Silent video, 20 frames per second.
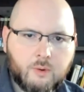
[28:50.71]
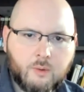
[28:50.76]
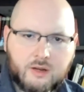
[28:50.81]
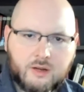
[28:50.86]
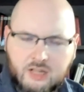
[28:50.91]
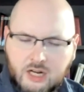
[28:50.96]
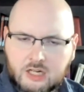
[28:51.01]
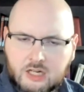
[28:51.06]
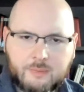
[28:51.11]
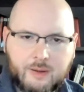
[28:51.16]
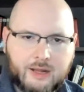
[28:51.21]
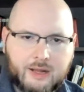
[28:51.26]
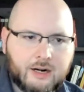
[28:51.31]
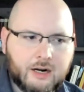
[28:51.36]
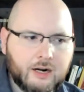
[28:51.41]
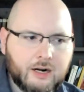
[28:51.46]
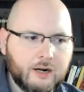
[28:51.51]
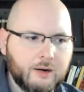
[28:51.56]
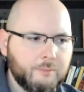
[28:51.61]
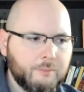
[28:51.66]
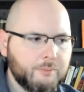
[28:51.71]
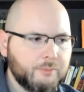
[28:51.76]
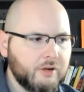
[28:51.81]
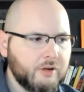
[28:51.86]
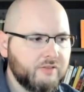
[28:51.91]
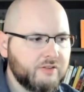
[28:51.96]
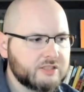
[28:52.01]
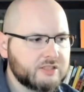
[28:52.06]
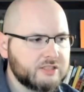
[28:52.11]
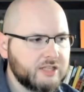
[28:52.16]
We talked about in our
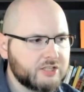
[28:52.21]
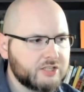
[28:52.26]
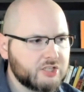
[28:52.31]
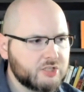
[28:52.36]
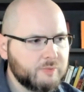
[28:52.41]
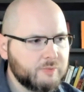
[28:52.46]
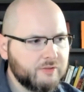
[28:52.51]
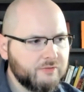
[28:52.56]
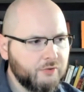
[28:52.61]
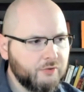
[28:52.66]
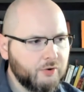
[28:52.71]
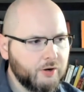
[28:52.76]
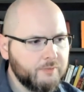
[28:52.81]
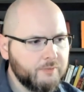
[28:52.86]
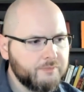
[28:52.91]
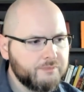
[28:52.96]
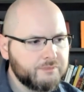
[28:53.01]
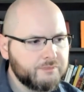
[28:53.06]
previous lectures before.